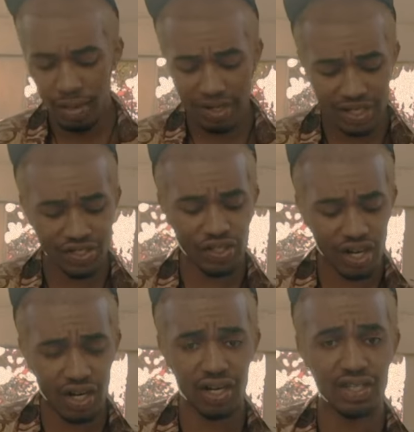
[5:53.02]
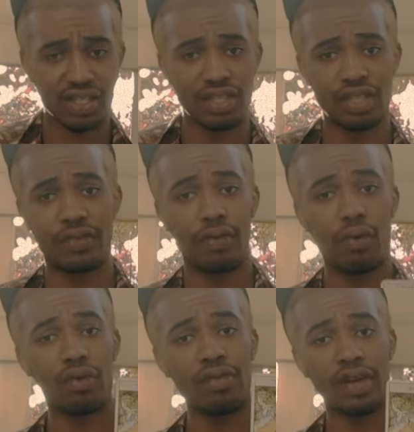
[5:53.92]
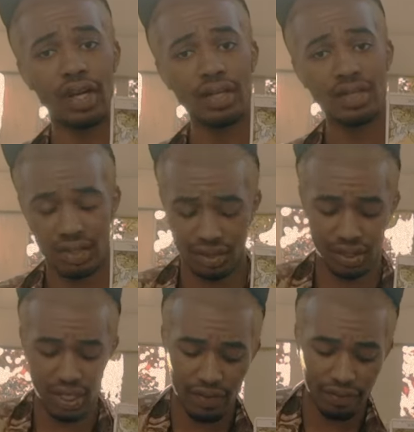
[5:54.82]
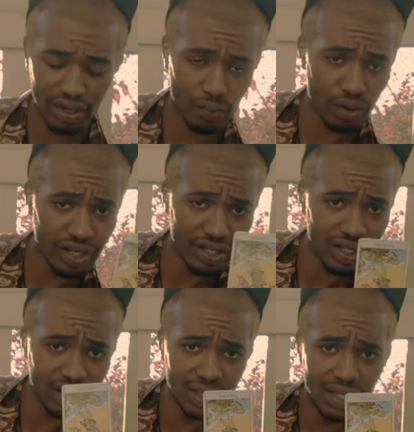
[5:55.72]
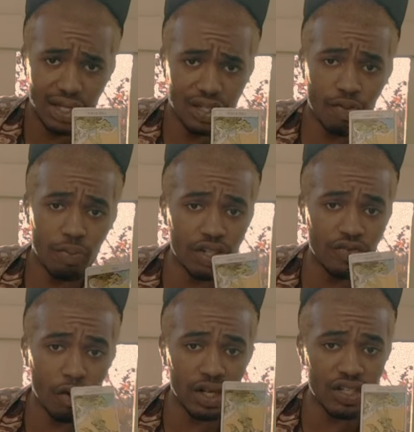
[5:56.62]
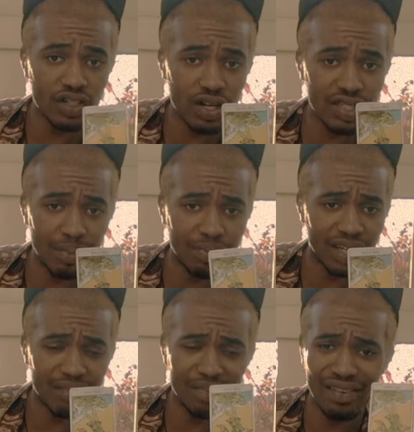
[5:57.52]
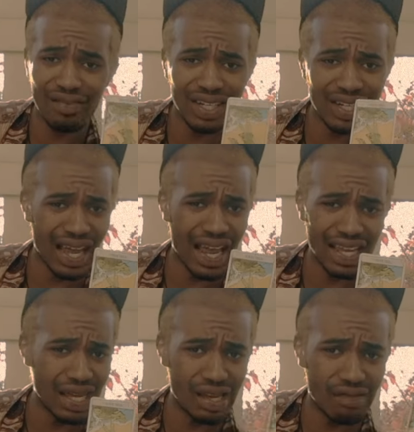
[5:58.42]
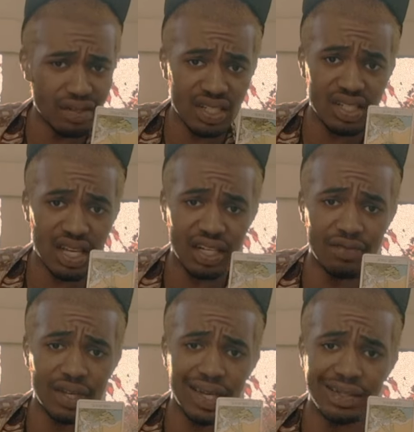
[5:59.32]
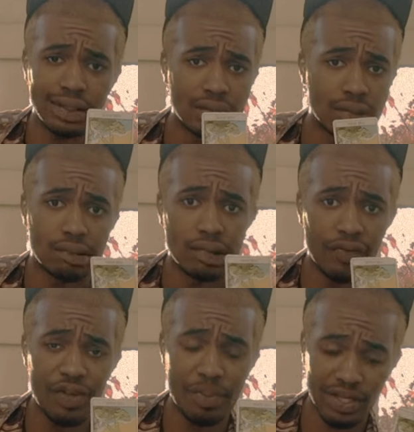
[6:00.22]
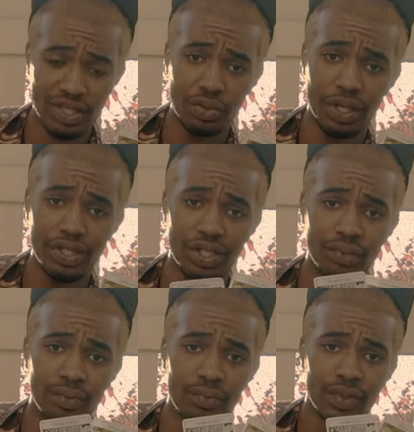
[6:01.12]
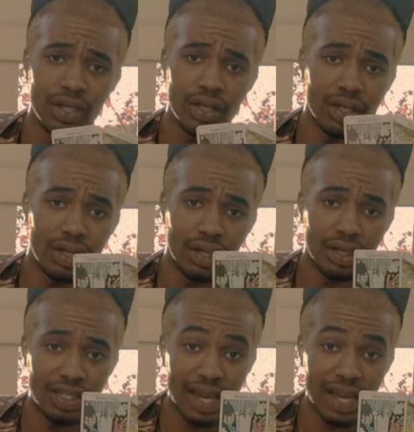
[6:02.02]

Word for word: Because your cards, the Fool reversed, not really wanting to push forward and start something, being really naive and just kind of like iffy about situation. The